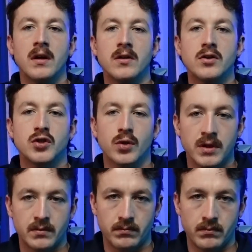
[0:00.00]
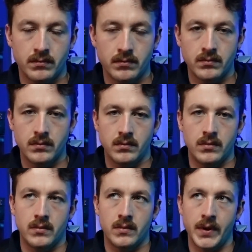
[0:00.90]
Short,
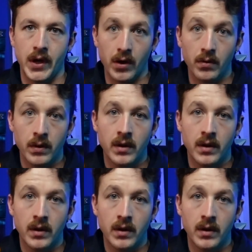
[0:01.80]
no.